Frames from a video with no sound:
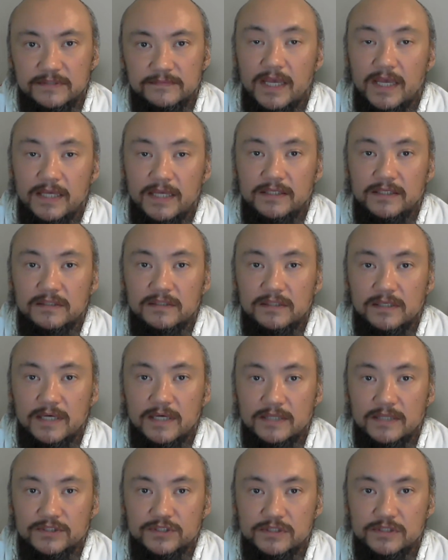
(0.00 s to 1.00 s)
aiding the
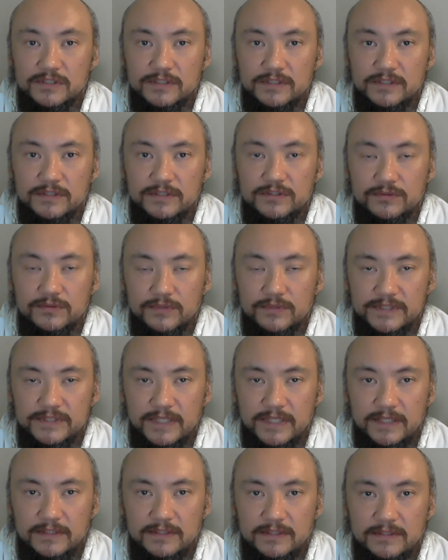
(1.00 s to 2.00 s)
consciousness to
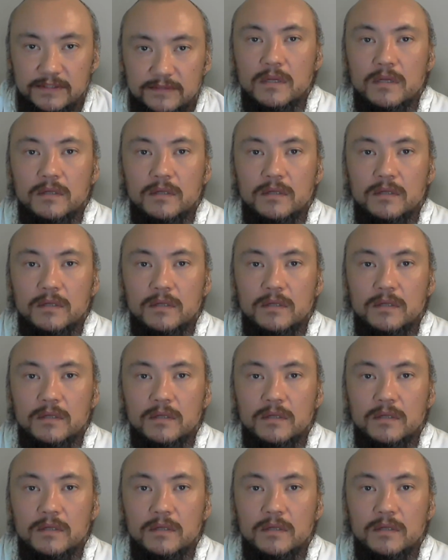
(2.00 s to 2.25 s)
ascend.